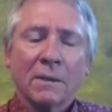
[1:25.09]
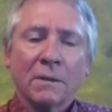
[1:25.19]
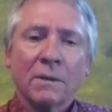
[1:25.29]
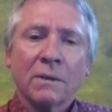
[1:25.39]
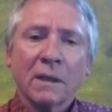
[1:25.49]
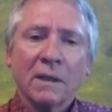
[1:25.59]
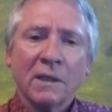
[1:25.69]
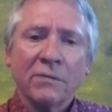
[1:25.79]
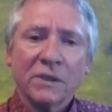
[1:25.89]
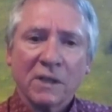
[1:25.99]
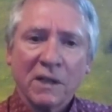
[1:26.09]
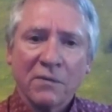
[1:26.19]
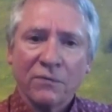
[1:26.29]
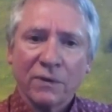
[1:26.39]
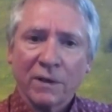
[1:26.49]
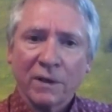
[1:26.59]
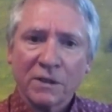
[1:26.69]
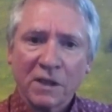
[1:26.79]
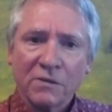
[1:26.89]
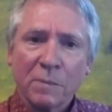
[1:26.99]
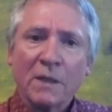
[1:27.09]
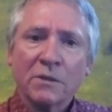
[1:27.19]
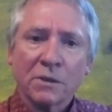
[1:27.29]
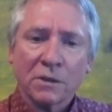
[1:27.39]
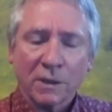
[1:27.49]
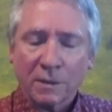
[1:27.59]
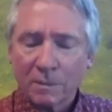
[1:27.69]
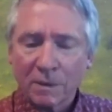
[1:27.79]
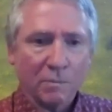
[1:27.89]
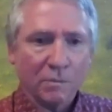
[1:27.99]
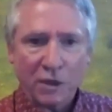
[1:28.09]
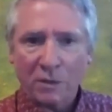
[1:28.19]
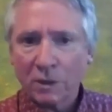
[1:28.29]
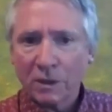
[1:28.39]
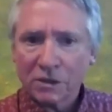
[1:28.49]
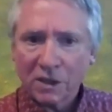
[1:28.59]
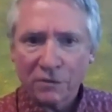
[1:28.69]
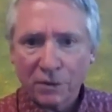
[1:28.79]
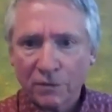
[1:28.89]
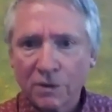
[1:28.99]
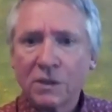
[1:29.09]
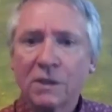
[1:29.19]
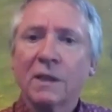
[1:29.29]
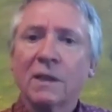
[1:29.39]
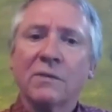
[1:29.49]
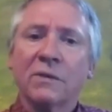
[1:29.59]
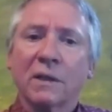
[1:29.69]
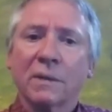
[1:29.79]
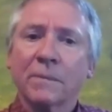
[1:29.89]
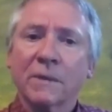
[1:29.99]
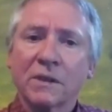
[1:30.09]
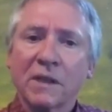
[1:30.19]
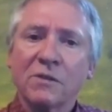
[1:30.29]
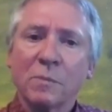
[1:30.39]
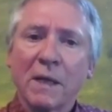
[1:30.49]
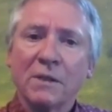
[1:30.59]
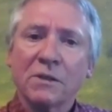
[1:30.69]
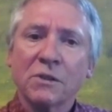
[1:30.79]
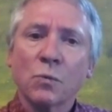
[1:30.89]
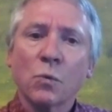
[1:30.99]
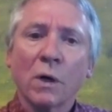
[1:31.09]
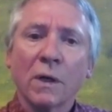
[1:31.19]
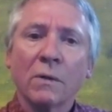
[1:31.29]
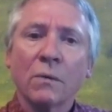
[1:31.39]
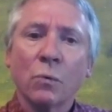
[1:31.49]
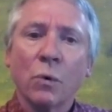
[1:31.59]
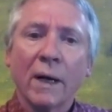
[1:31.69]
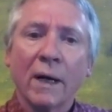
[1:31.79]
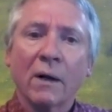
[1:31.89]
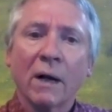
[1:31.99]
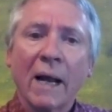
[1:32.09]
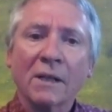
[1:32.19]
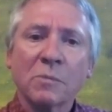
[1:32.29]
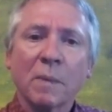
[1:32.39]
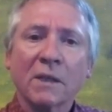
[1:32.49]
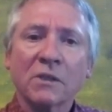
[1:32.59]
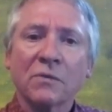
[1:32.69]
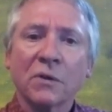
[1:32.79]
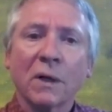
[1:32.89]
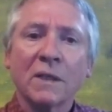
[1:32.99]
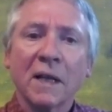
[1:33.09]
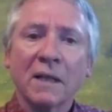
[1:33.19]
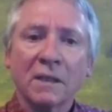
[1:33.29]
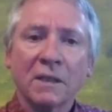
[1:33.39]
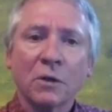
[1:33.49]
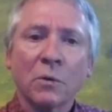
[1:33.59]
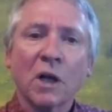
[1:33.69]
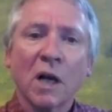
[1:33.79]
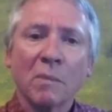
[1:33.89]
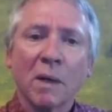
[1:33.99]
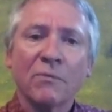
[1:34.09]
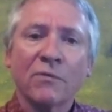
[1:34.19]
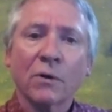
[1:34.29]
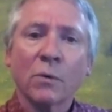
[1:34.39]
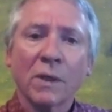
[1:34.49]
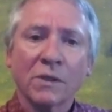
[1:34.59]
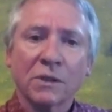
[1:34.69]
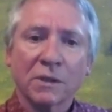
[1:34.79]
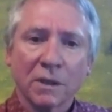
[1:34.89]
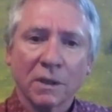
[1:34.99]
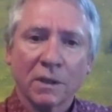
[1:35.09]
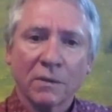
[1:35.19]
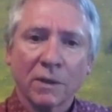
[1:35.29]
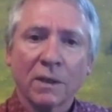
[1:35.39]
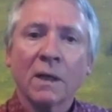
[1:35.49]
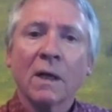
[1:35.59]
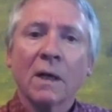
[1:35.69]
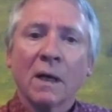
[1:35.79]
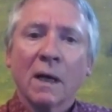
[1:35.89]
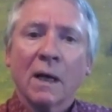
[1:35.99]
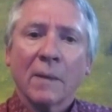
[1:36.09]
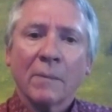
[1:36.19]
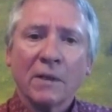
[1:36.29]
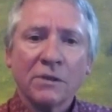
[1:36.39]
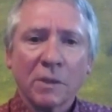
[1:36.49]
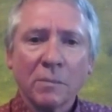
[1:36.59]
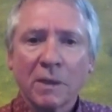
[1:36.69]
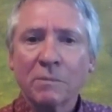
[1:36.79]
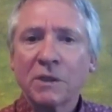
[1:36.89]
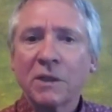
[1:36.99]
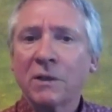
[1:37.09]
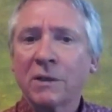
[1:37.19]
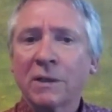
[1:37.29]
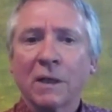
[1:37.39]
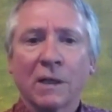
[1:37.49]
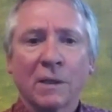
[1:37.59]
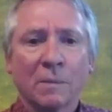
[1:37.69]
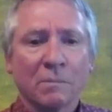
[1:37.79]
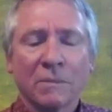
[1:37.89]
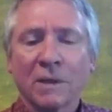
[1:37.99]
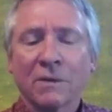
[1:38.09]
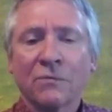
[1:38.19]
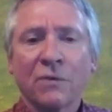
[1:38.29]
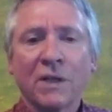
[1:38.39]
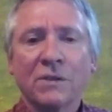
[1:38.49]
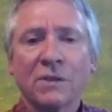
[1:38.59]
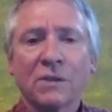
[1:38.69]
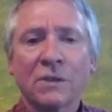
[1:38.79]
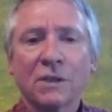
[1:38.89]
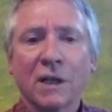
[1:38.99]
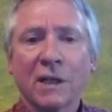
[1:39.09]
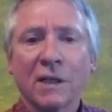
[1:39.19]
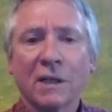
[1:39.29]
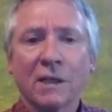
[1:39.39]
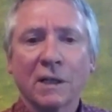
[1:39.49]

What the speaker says: the idea of a safe space, or generally a safe university, the idea of a safe space is one where aspects of your identity don't come up for question, right? And you sometimes hear phrases like,